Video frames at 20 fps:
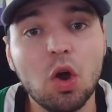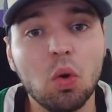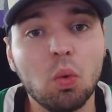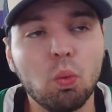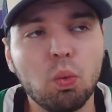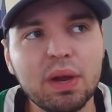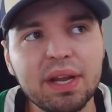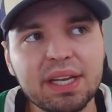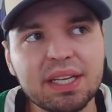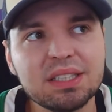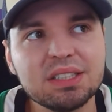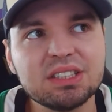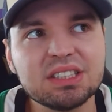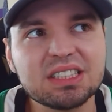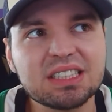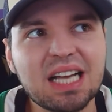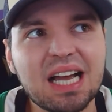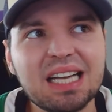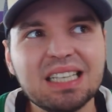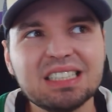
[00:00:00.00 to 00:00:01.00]
we can
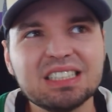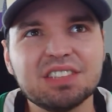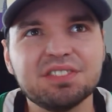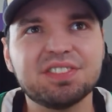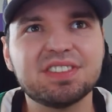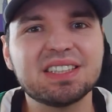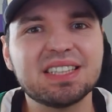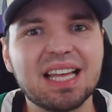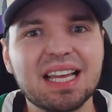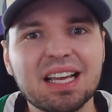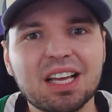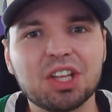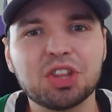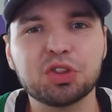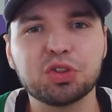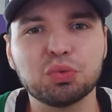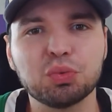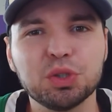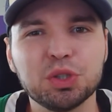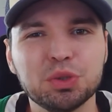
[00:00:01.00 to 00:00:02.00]
just kind of think
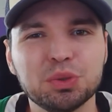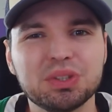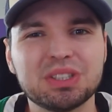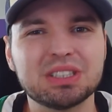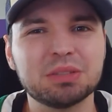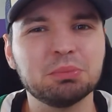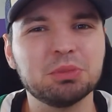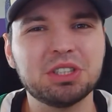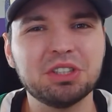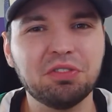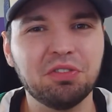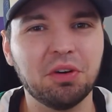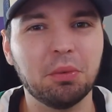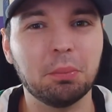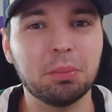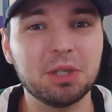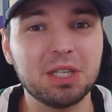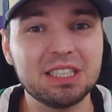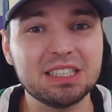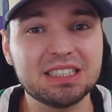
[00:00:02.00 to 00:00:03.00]
through some
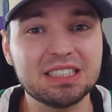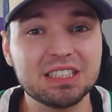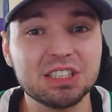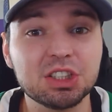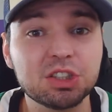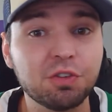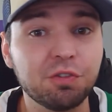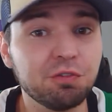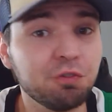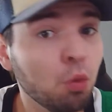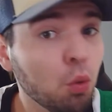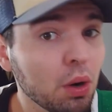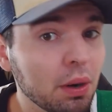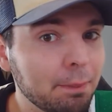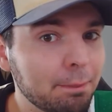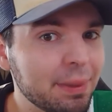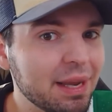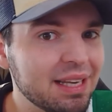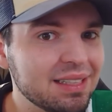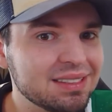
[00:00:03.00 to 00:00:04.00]
different places for
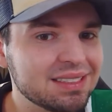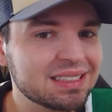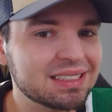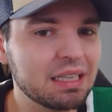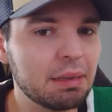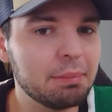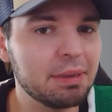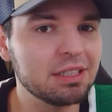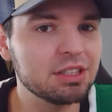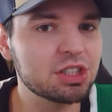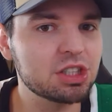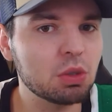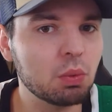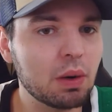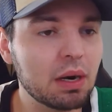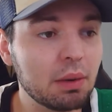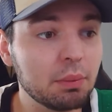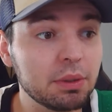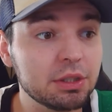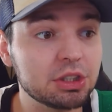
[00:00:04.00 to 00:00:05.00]
Ben Simmons to
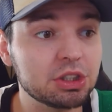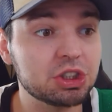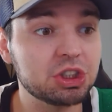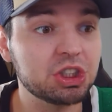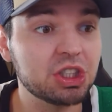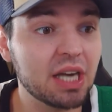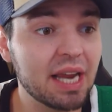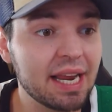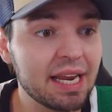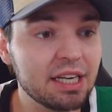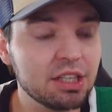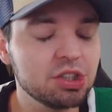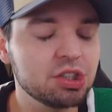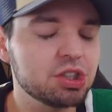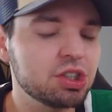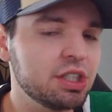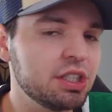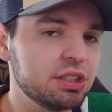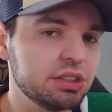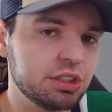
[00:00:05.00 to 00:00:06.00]
where it would
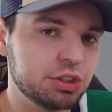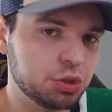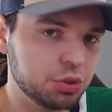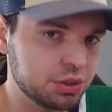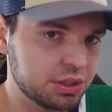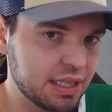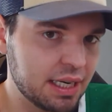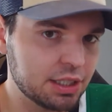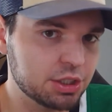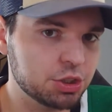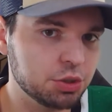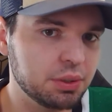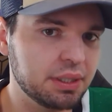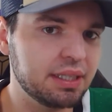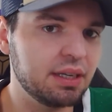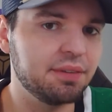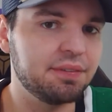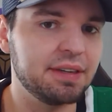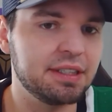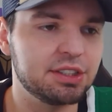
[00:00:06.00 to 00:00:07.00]
change the
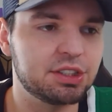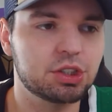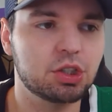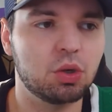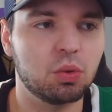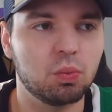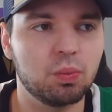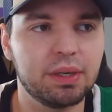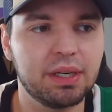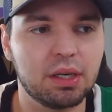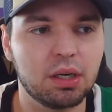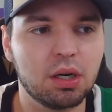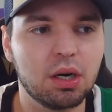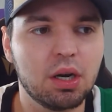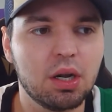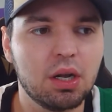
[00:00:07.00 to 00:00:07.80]
trajectory of his career.